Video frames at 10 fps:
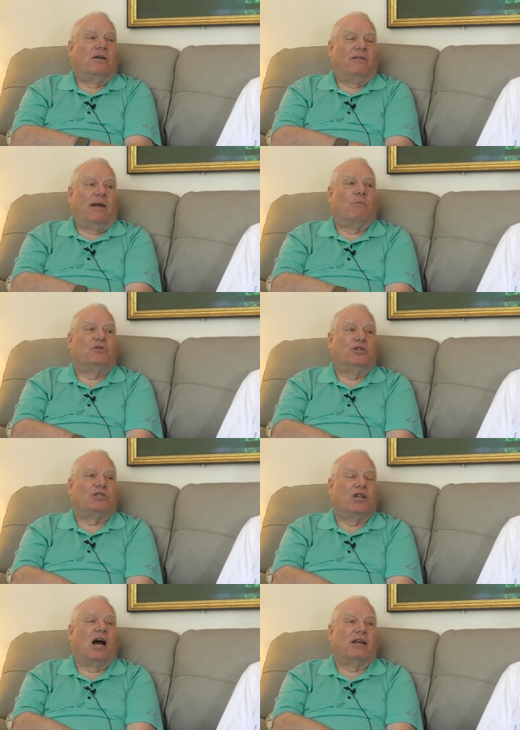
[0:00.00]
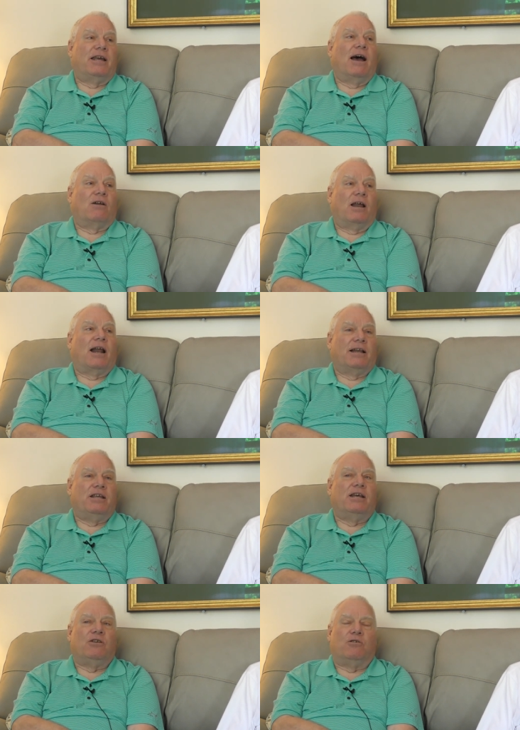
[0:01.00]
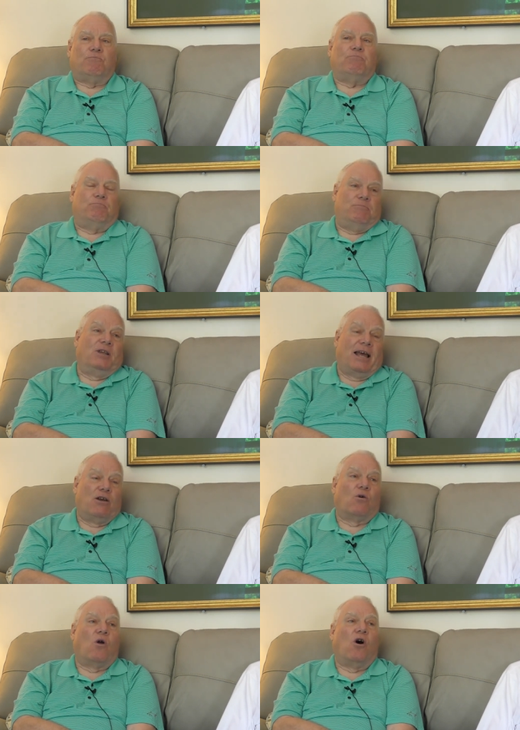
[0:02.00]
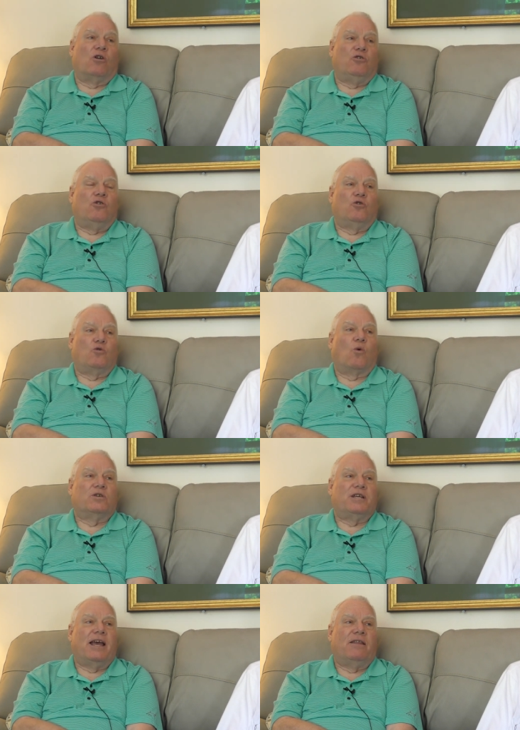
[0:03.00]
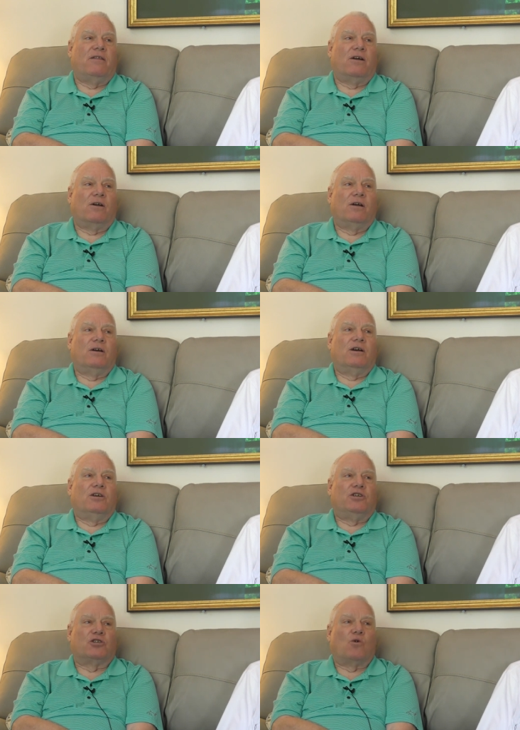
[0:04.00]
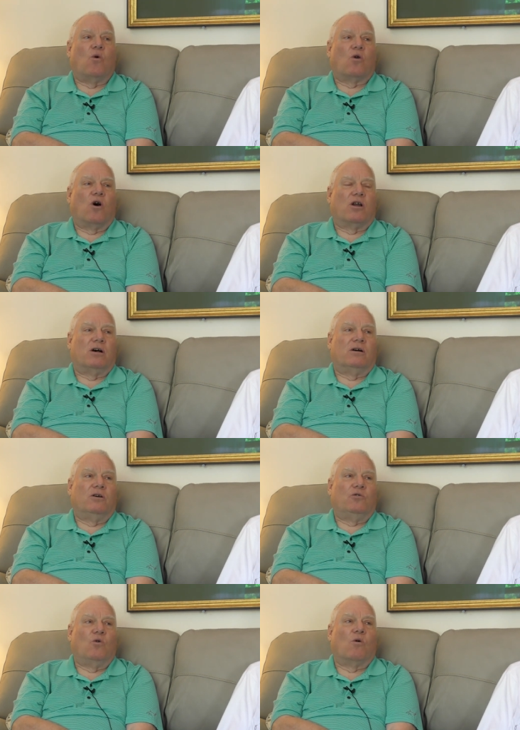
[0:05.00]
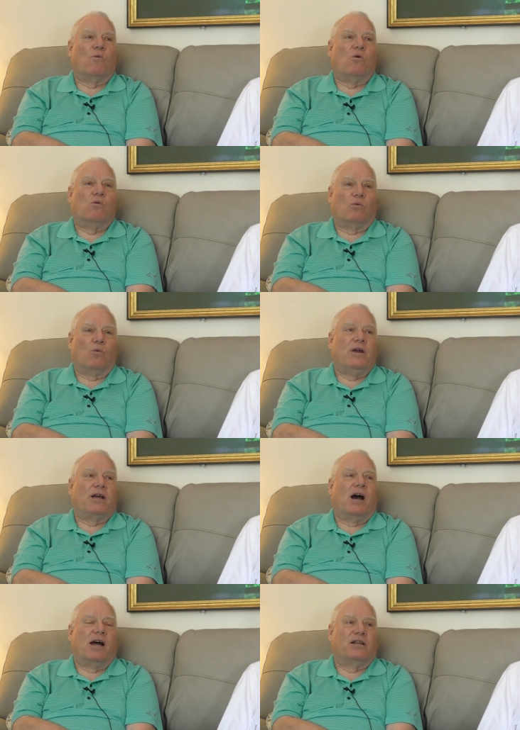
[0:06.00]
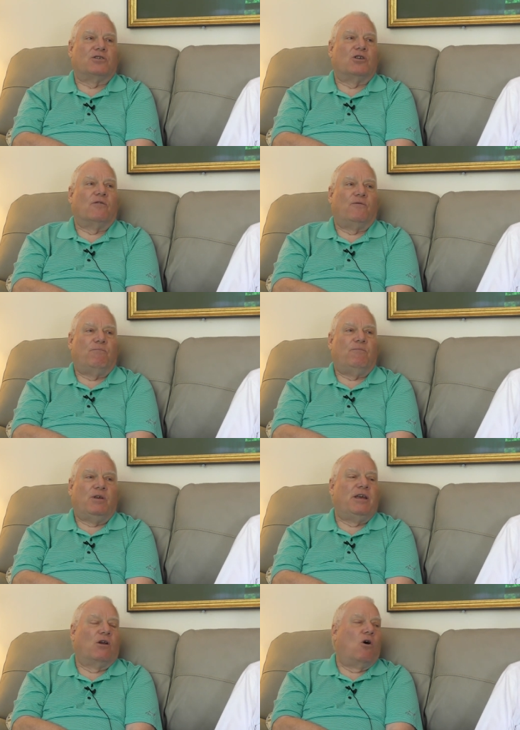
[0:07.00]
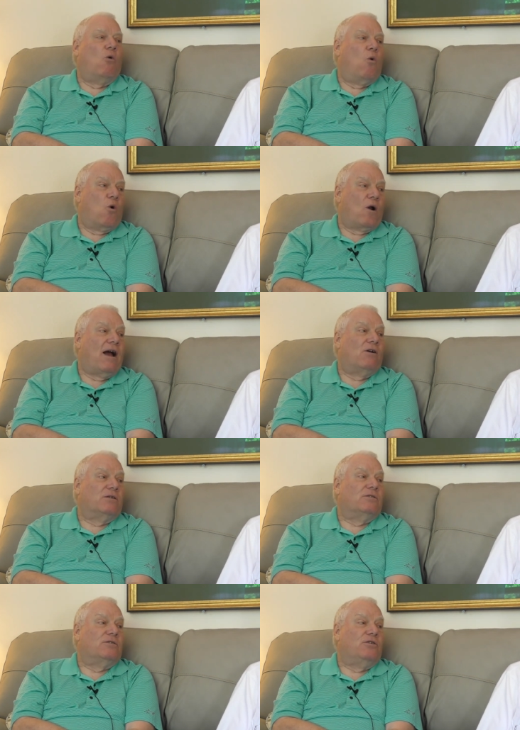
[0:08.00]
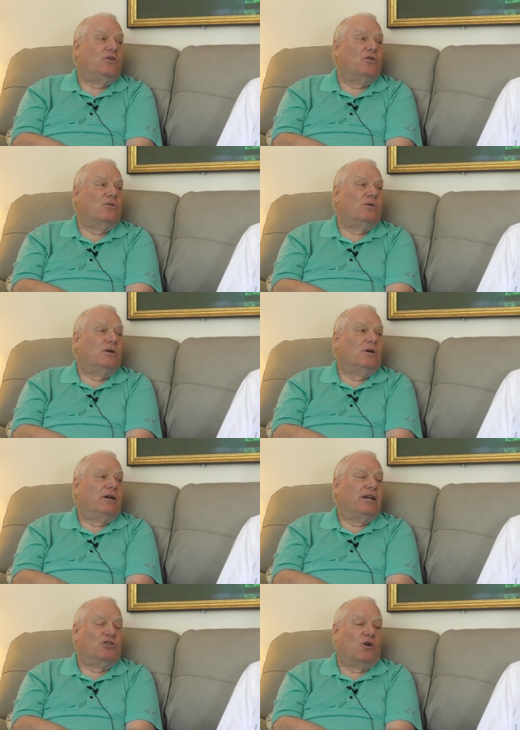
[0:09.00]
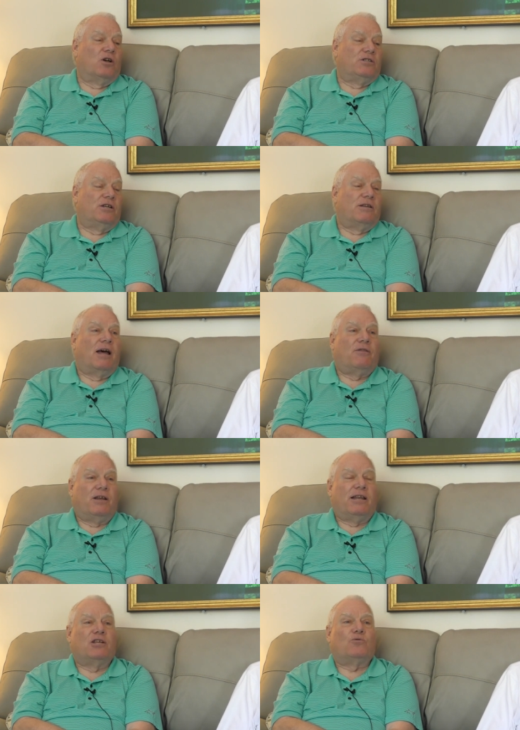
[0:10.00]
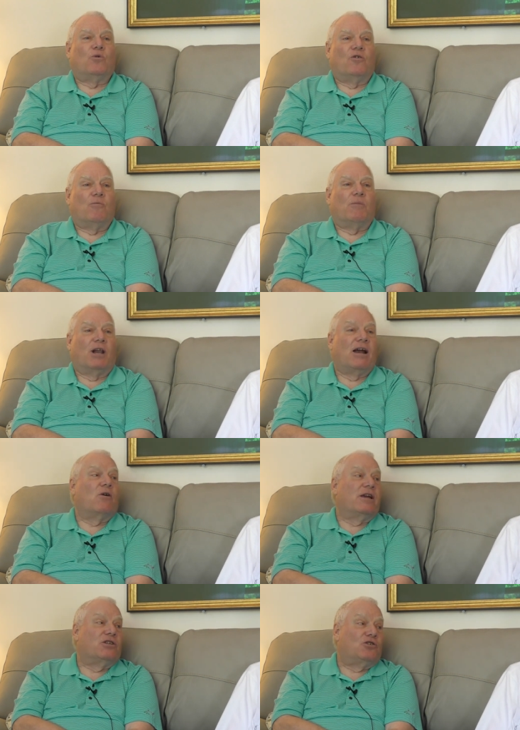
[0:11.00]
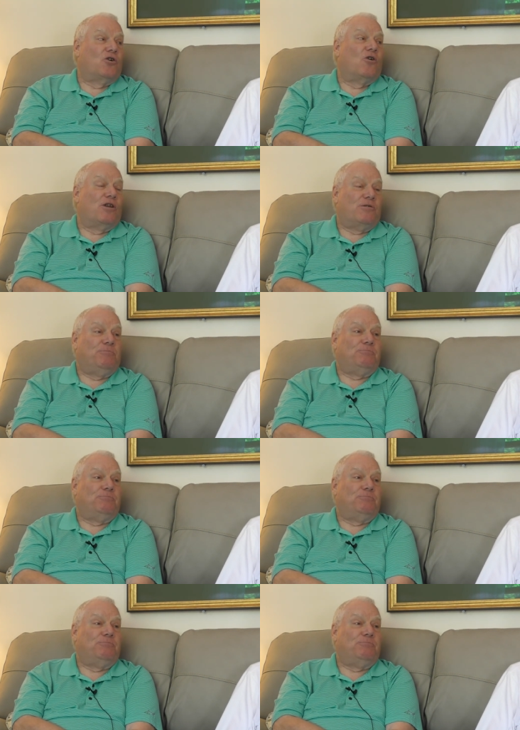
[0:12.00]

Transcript: that would just knock you out. And I did later on, you know, towards the end there, just going on a normal recon and stuff, you get all wore out and you know exhausted. And I think that's where the malaria started.